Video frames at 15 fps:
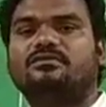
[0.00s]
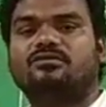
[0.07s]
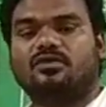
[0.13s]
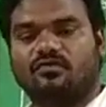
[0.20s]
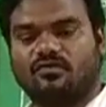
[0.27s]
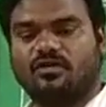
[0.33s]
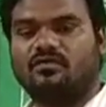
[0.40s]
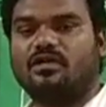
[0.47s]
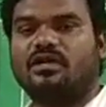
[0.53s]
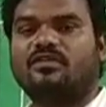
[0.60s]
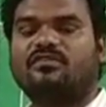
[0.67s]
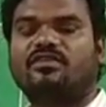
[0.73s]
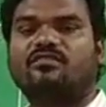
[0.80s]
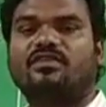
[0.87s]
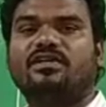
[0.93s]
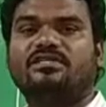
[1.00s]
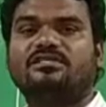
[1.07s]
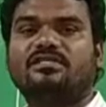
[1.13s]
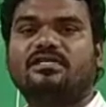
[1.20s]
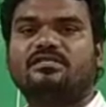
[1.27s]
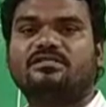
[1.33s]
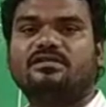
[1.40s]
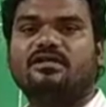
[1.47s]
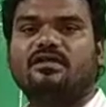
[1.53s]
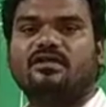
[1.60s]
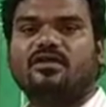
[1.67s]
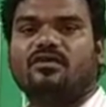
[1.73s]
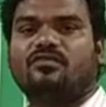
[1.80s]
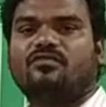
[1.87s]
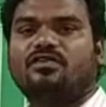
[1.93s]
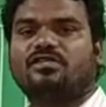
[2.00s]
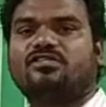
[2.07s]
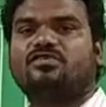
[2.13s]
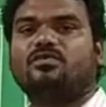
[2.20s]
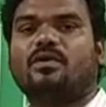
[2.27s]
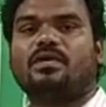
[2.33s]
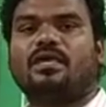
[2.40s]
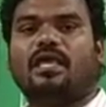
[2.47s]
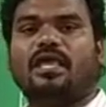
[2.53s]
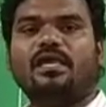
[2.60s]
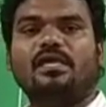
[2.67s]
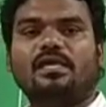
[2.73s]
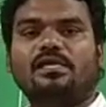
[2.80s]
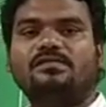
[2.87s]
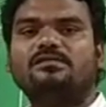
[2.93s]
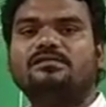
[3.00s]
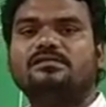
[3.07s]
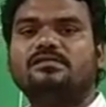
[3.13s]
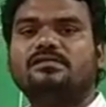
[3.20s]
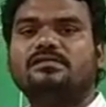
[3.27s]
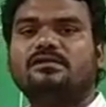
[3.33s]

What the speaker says: so far whatever we discussed, first one is